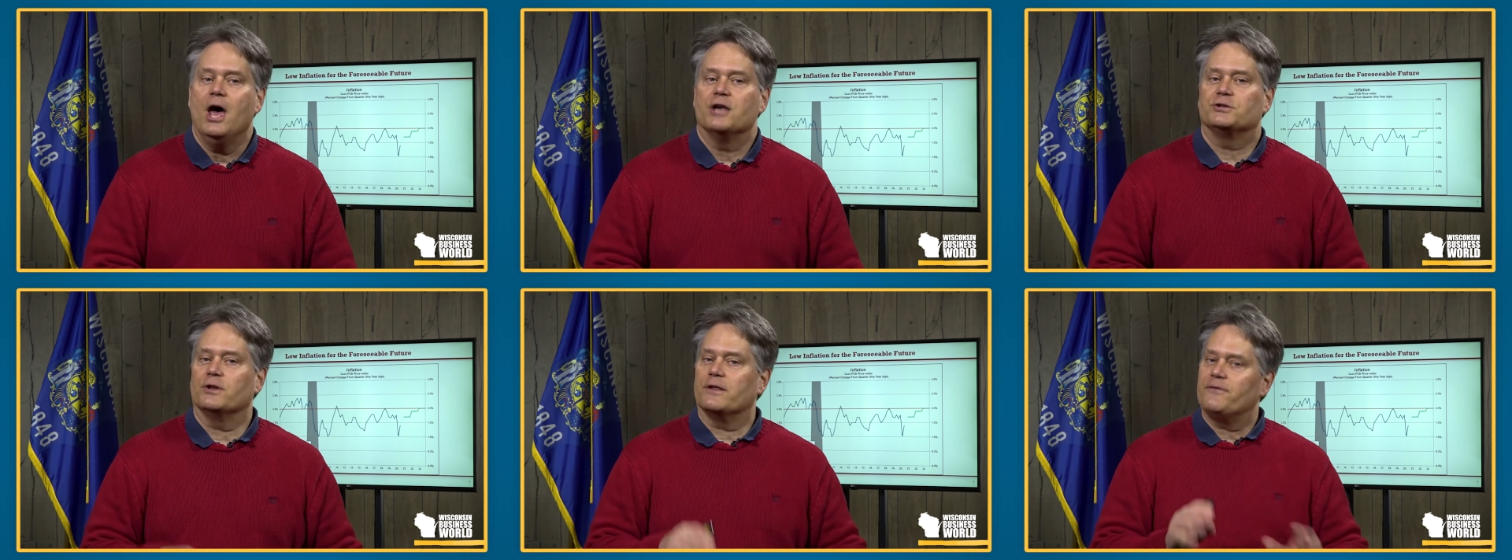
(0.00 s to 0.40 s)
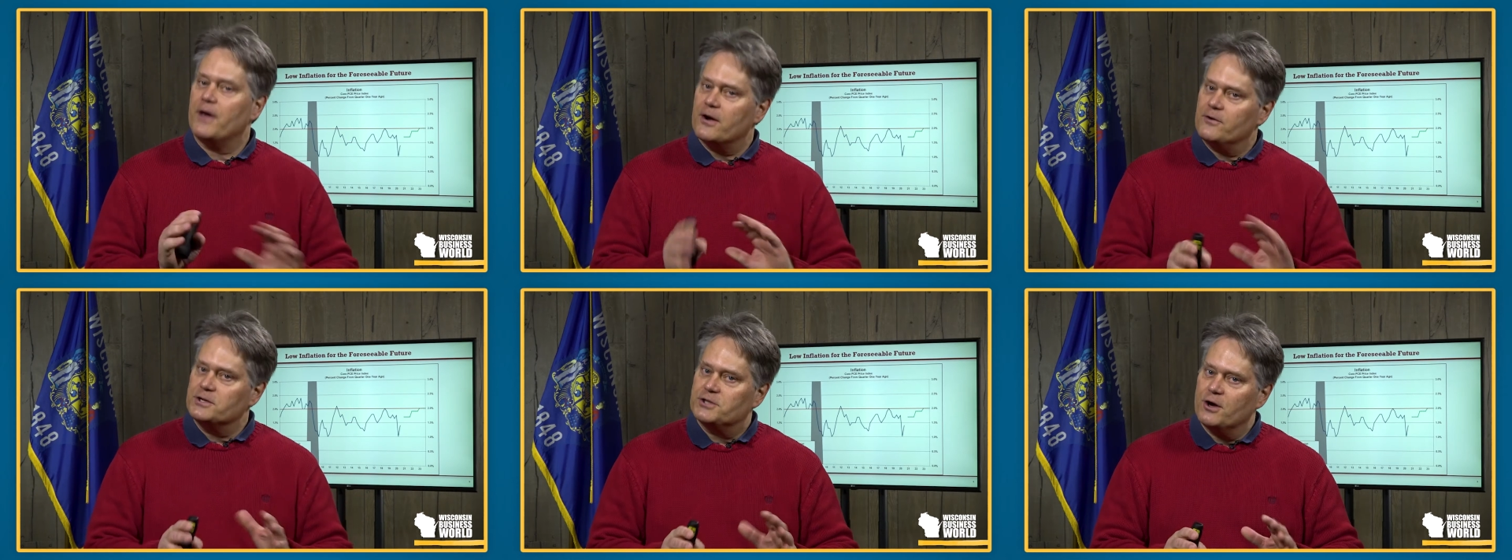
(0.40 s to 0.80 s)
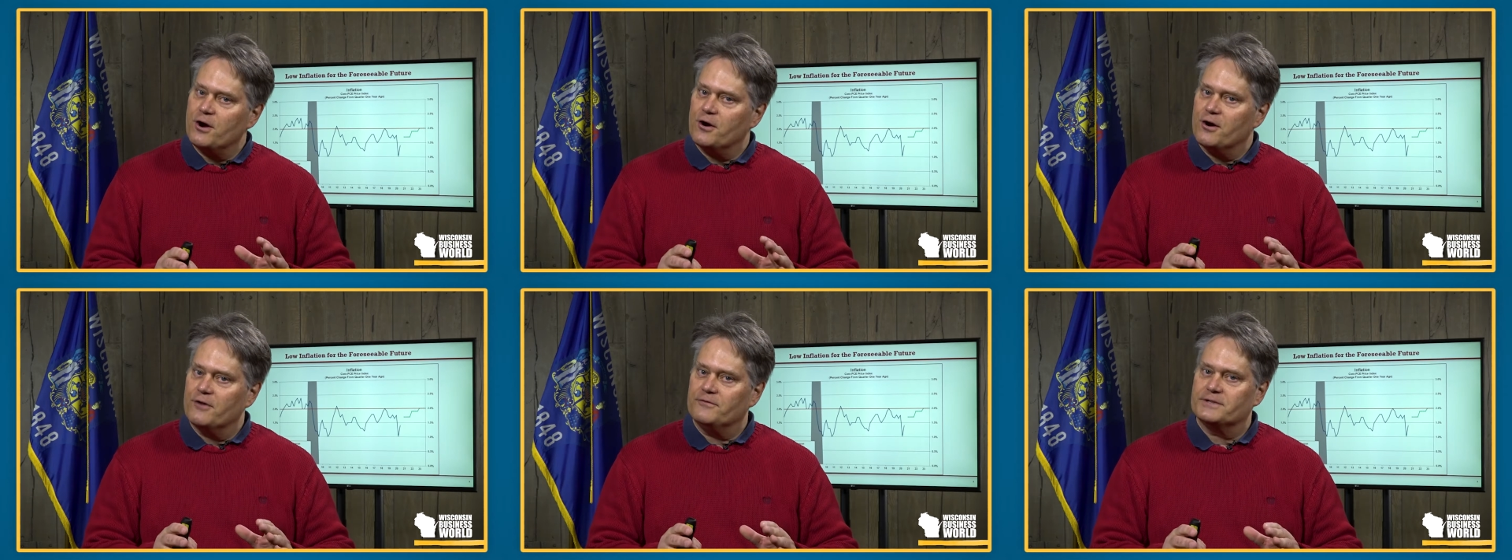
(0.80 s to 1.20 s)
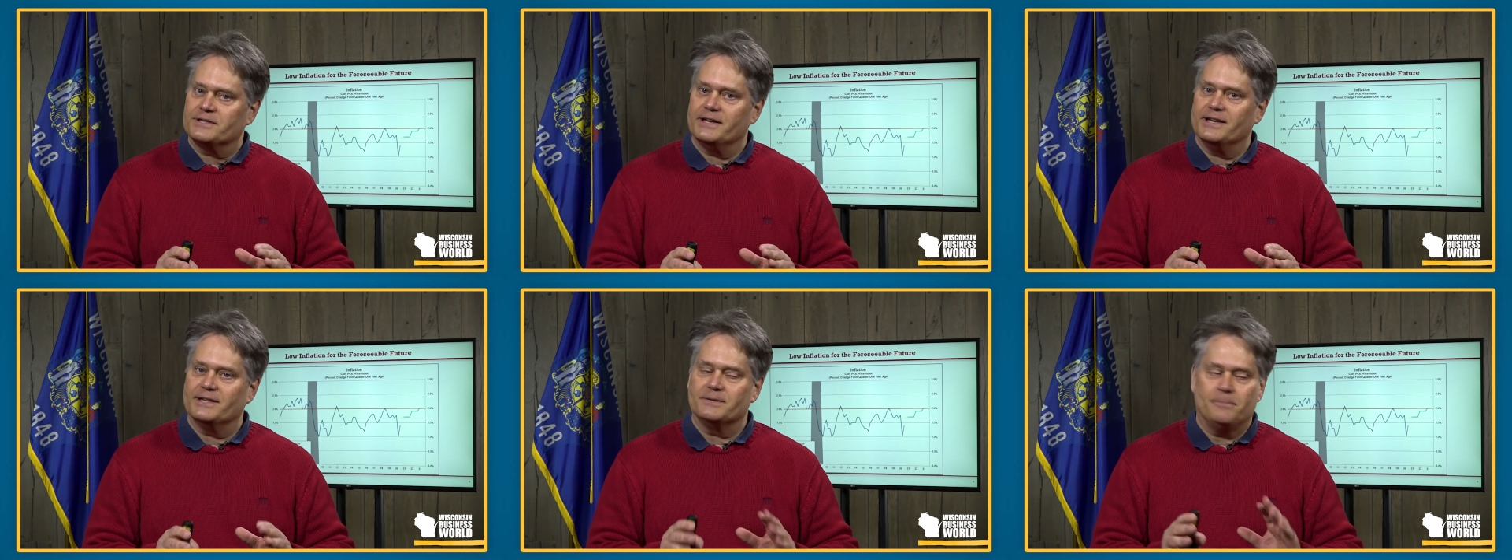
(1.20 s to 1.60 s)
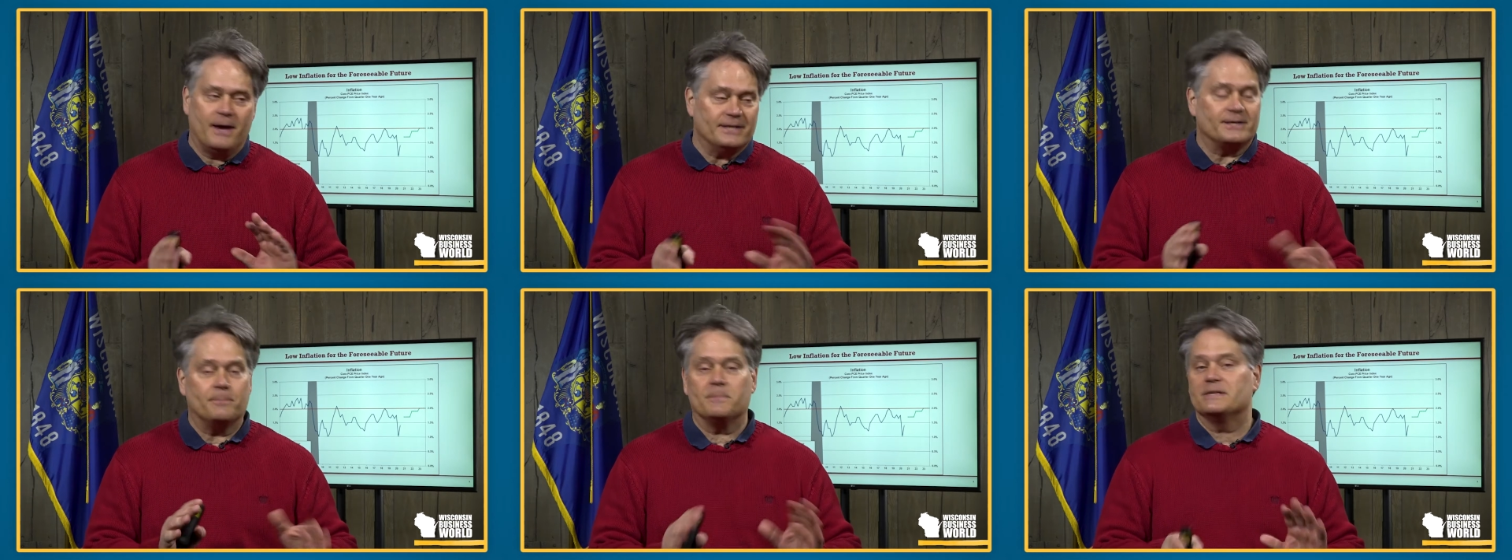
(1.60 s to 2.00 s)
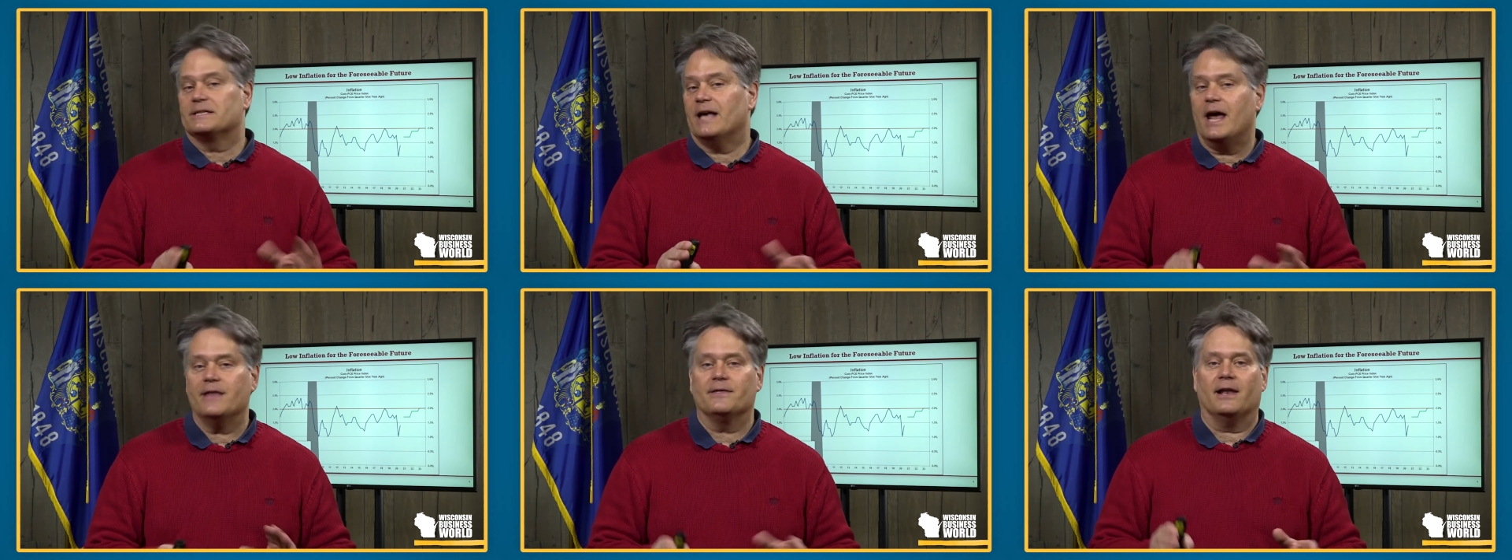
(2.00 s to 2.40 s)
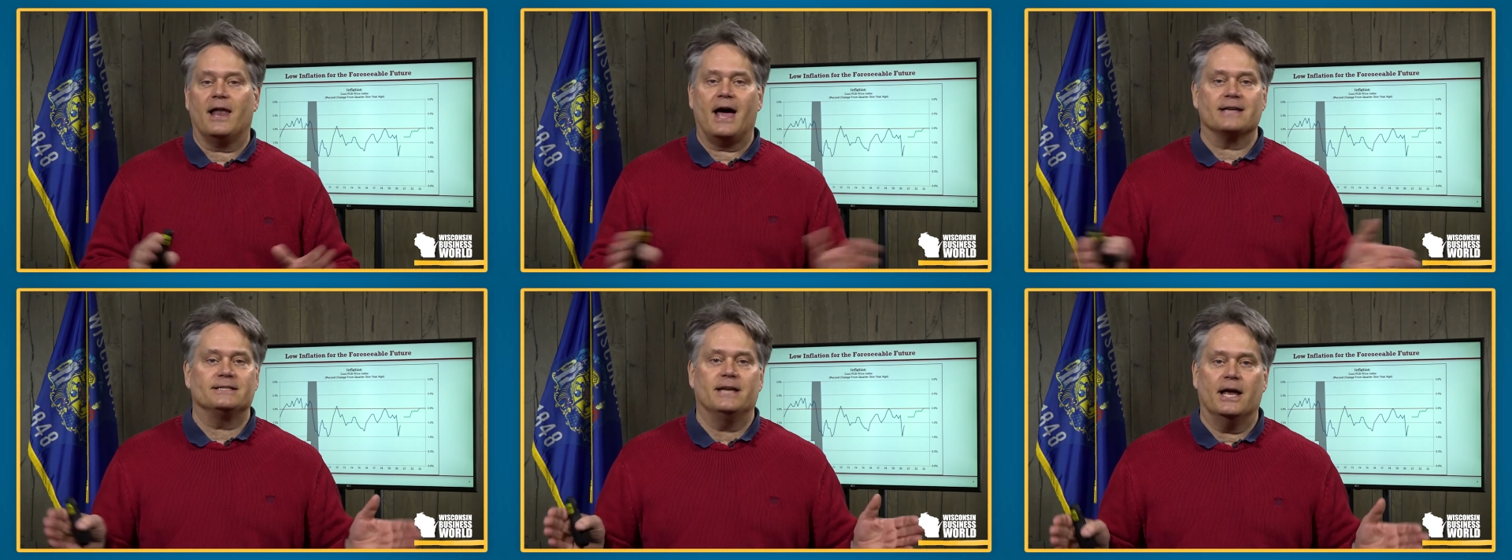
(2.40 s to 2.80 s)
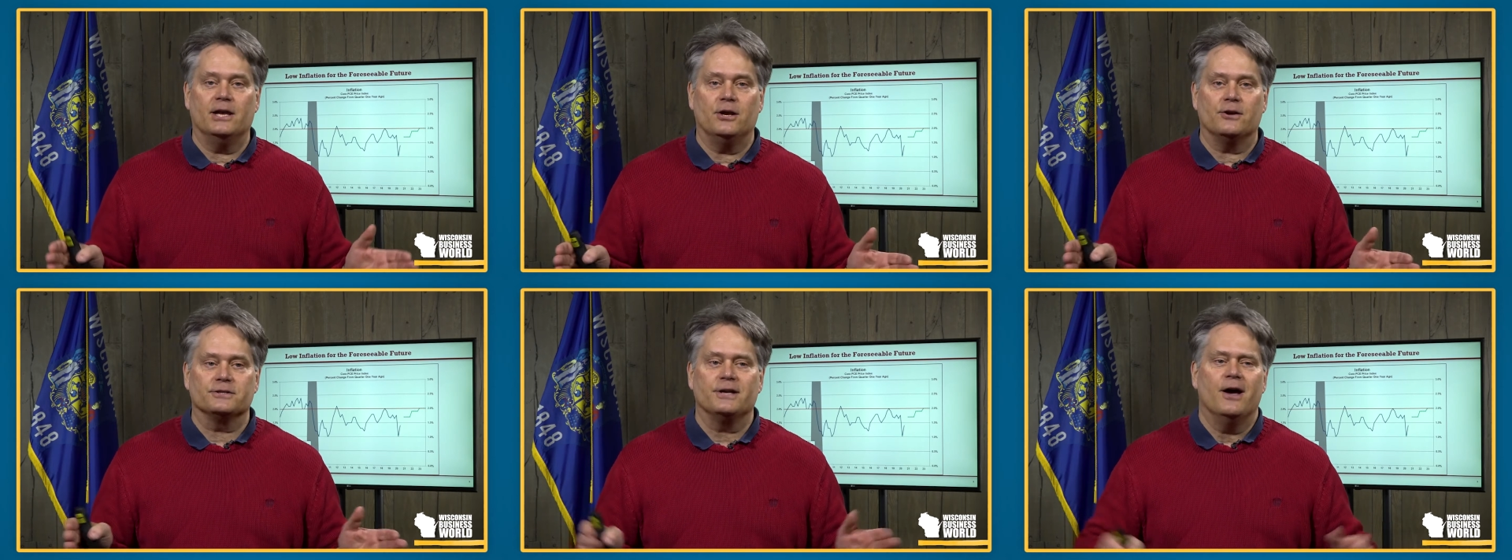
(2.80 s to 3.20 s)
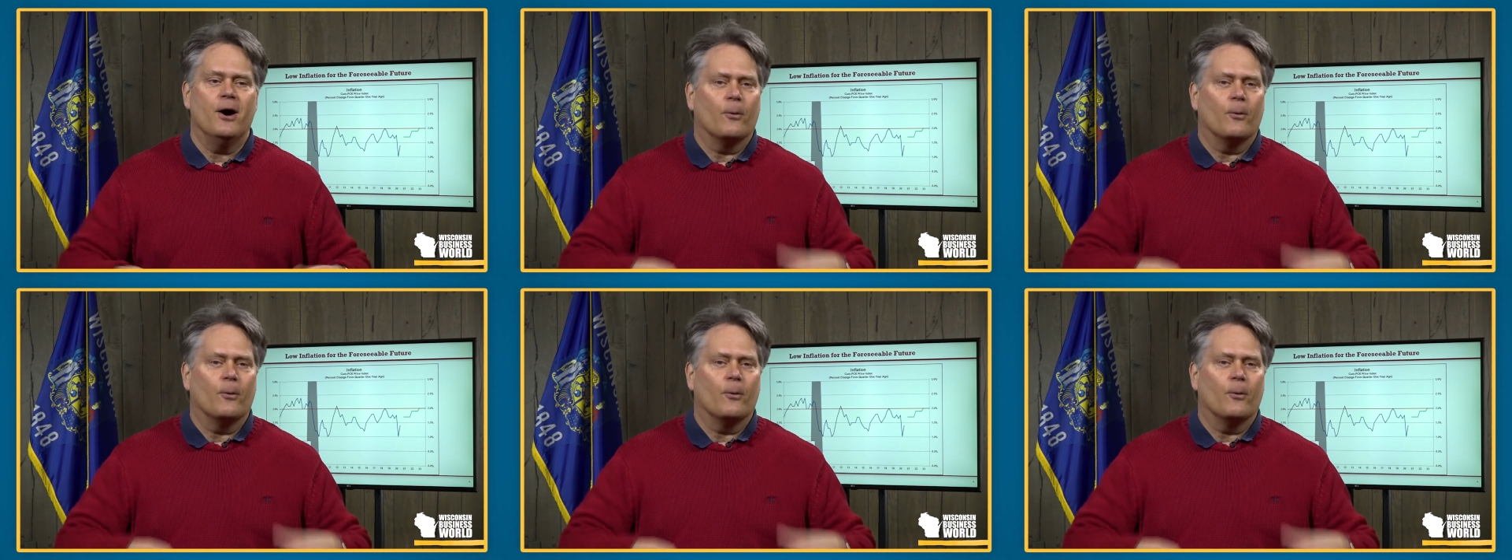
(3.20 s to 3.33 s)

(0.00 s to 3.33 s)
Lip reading: So the Federal Reserve has basically been saying the last 10 years,